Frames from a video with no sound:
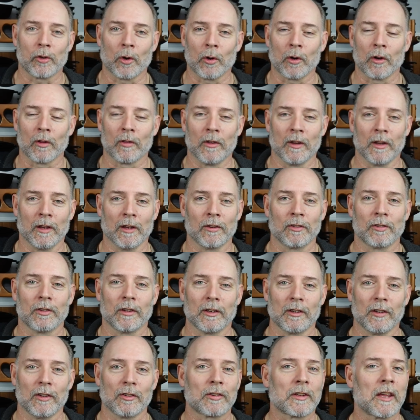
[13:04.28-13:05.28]
I started
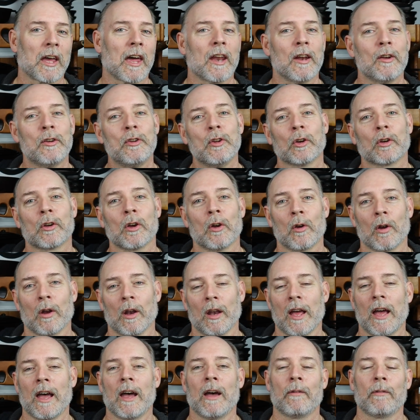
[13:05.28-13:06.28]
this. It just kind of took
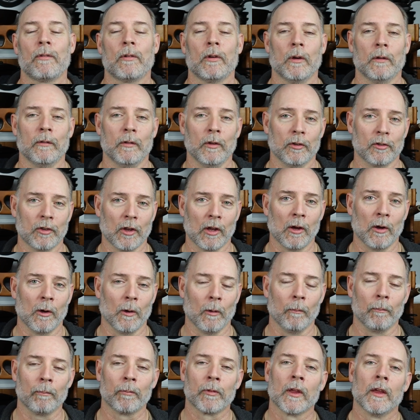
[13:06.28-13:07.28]
on a life of its
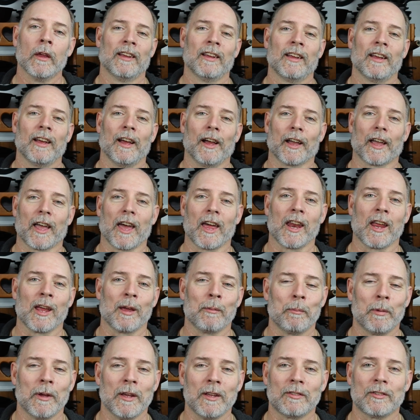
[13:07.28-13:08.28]
own. I
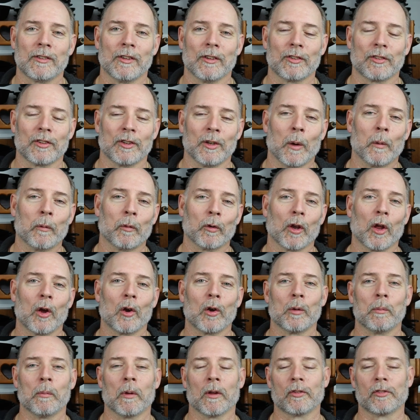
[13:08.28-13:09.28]
got ambitious and
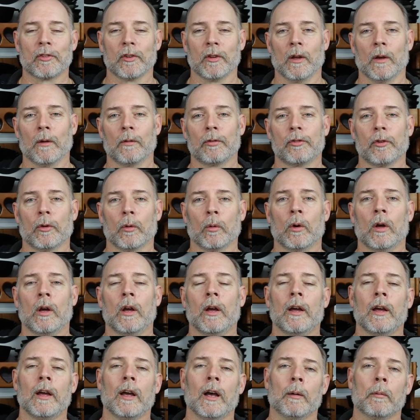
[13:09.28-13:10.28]
overloaded myself.
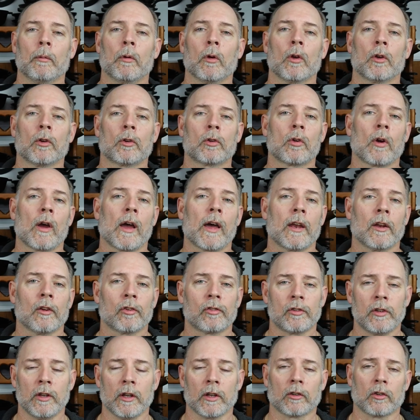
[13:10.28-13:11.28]
So I'm going to
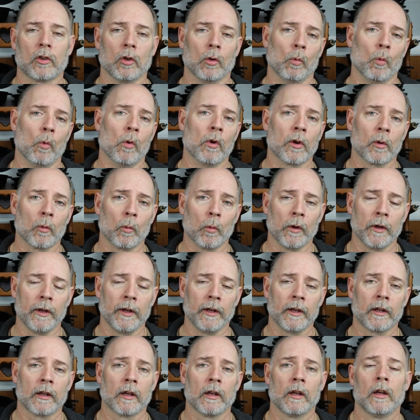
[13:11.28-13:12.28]
try to stick to one a
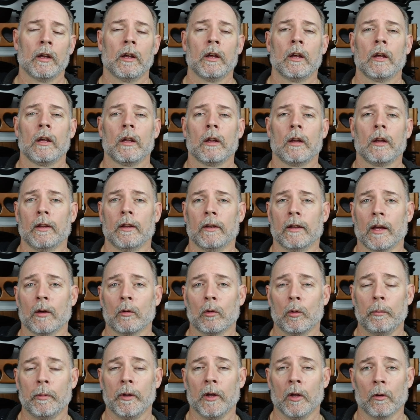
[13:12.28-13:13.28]
week,
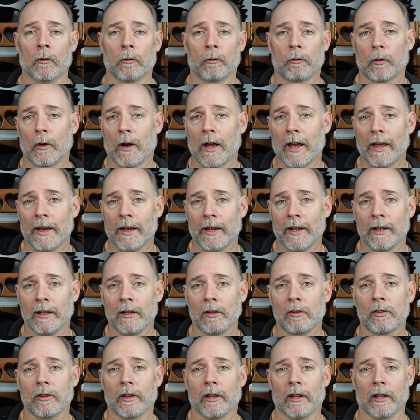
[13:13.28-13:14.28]
and that will be on
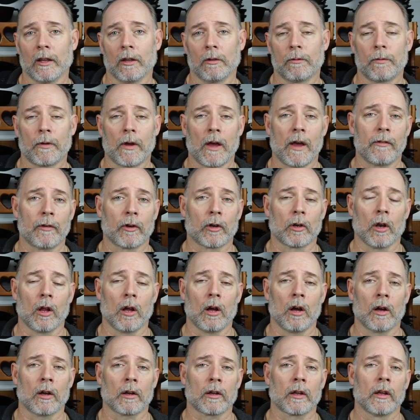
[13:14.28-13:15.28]
Fridays at 5
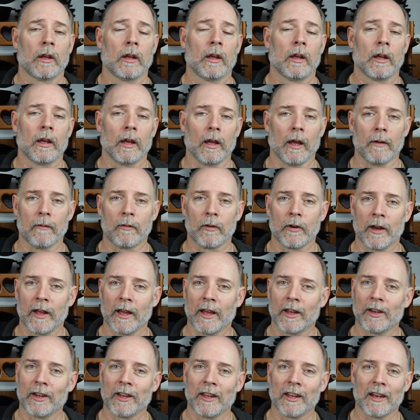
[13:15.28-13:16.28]
o'clock.
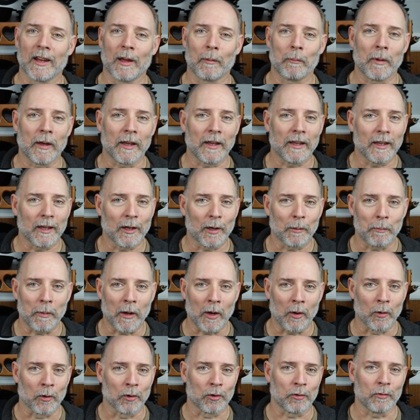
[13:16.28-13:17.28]
Every now and then I may get
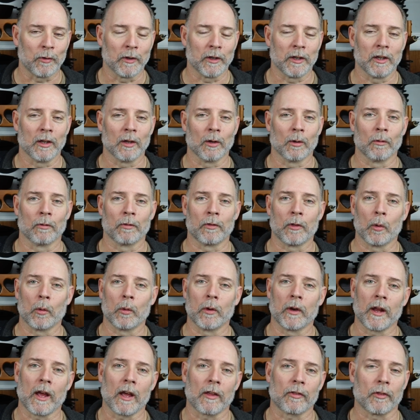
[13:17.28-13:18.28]
a bonus video and
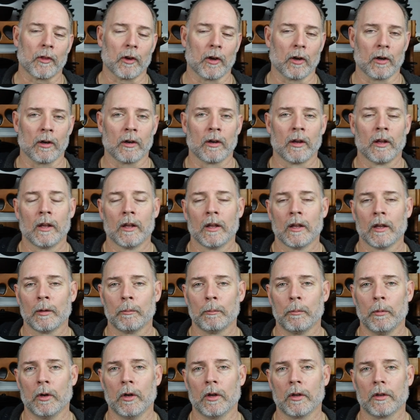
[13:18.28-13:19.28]
throw it out there,
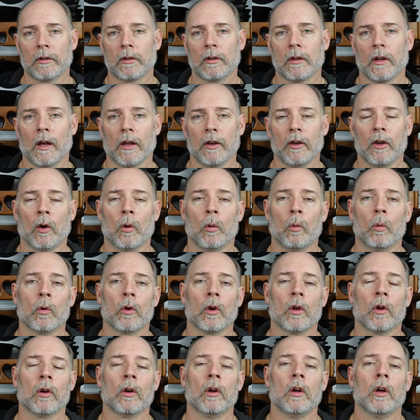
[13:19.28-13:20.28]
but I
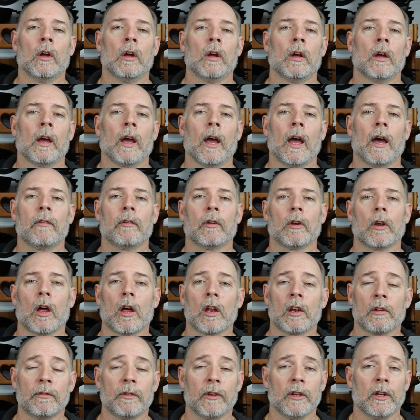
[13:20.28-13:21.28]
don't want to have a
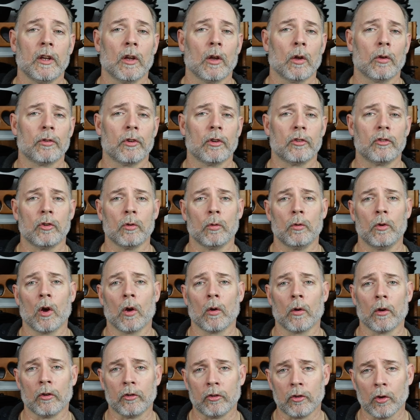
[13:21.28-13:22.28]
lot of videos that you
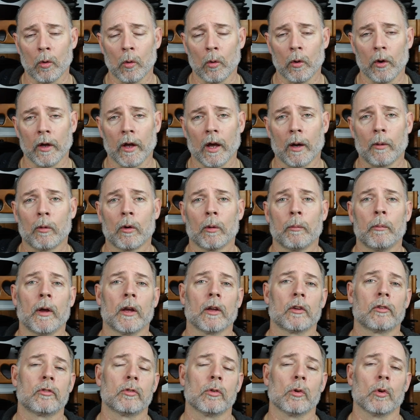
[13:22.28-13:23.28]
don't enjoy. I want
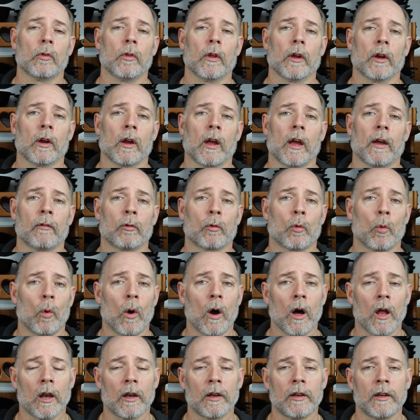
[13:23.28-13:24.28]
to make sure they have
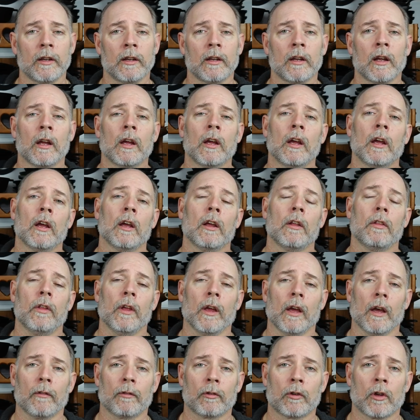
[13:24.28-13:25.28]
quality,
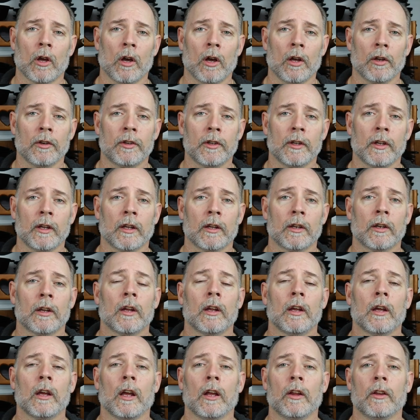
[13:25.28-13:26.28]
they have
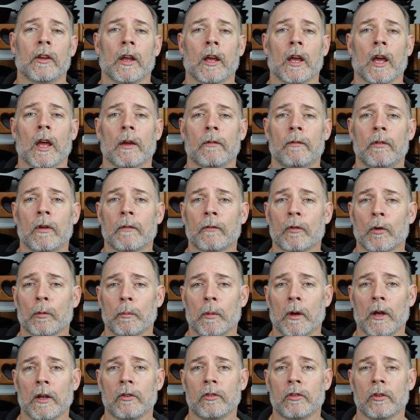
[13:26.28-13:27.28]
content, and they have
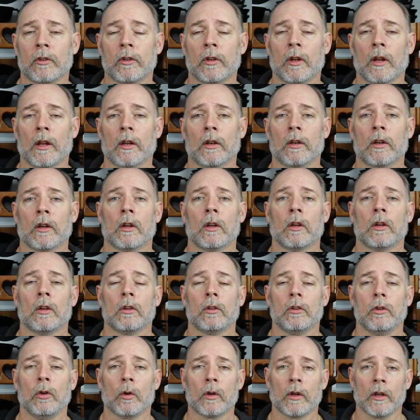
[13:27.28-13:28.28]
information that
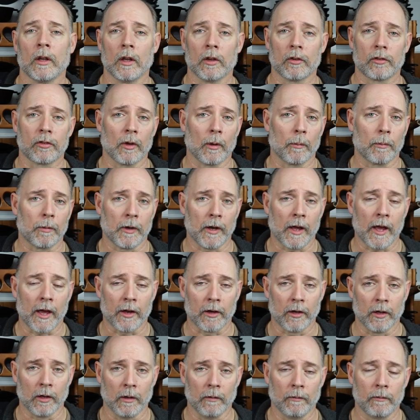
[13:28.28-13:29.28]
you can get something
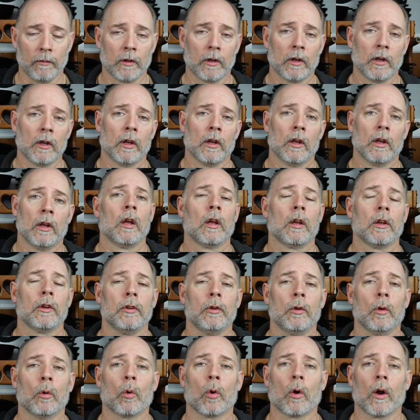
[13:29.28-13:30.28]
out of.
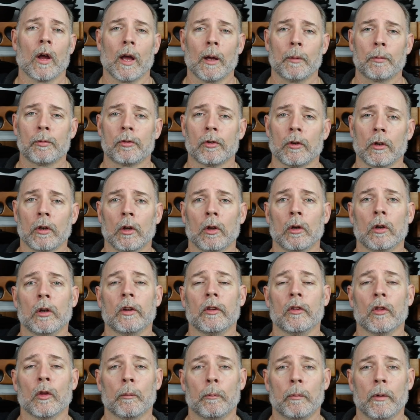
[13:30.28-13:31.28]
You are
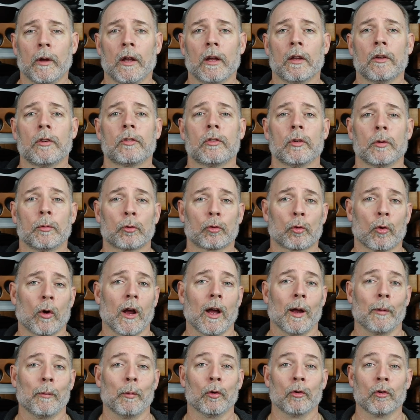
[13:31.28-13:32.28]
absolutely the best
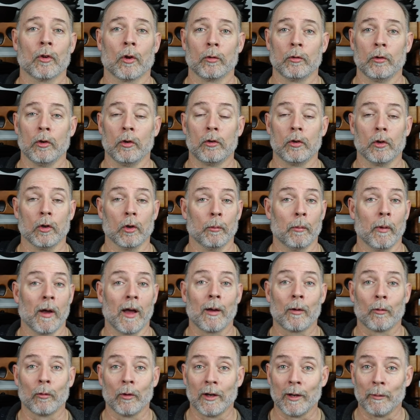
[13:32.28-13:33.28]
subscribers on
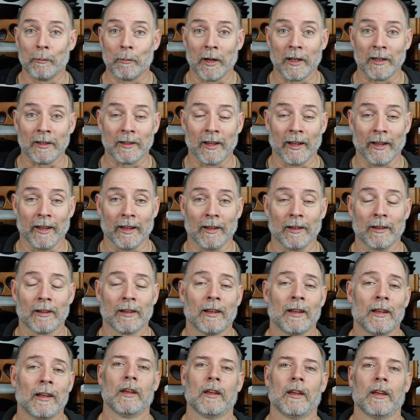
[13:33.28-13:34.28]
YouTube. I really mean
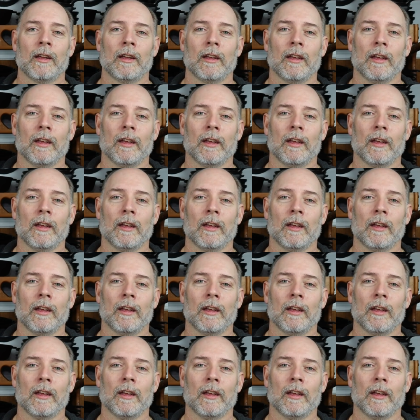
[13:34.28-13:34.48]
that.